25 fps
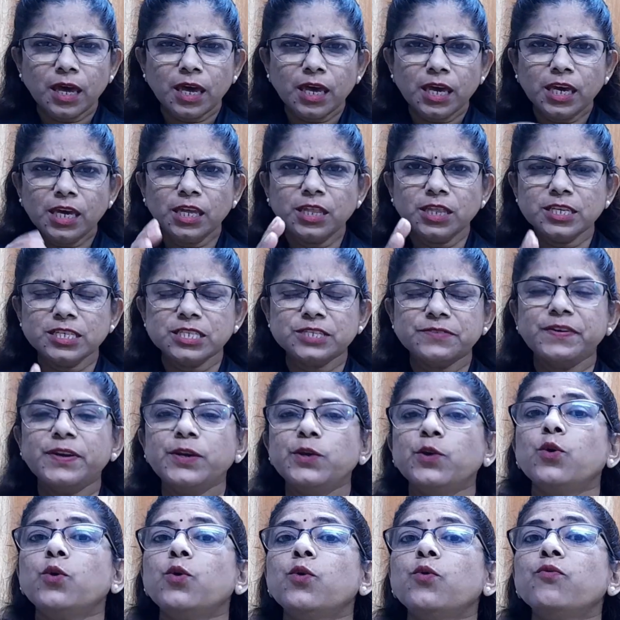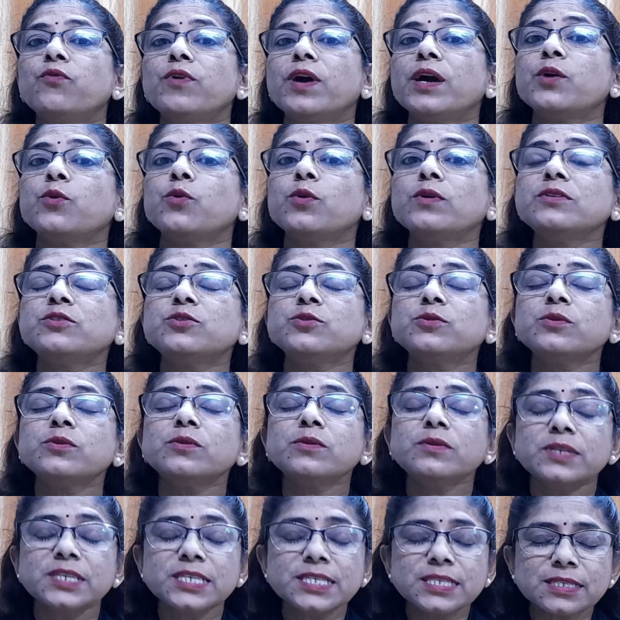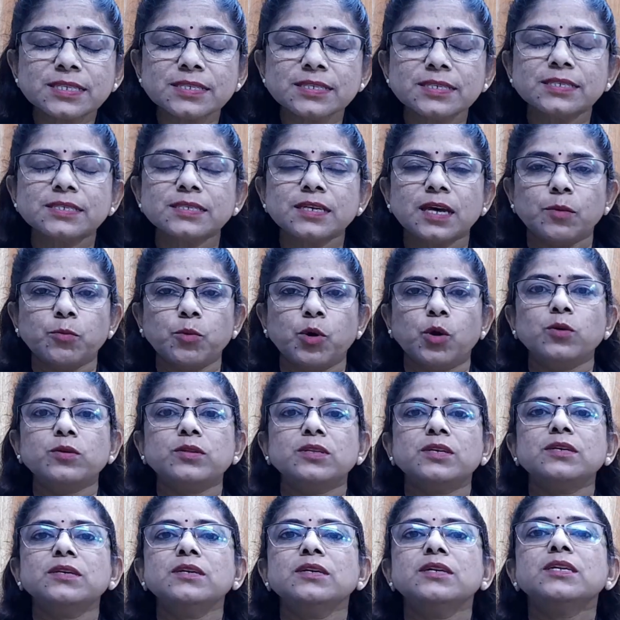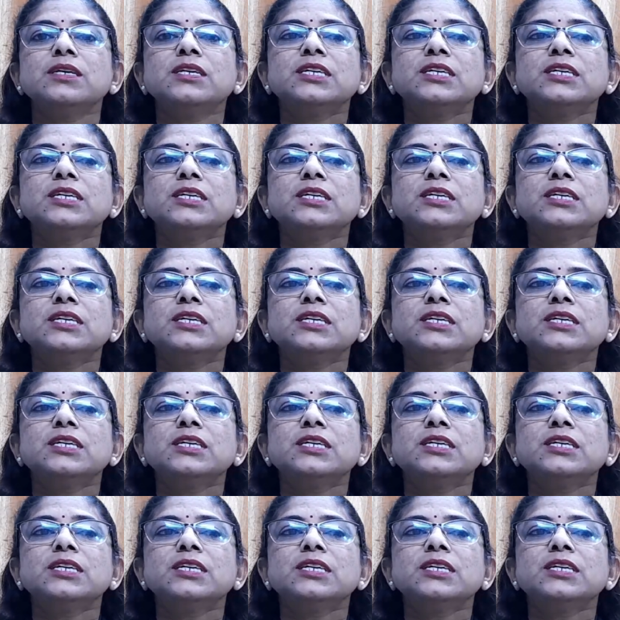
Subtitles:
In this video, we are going to discuss about the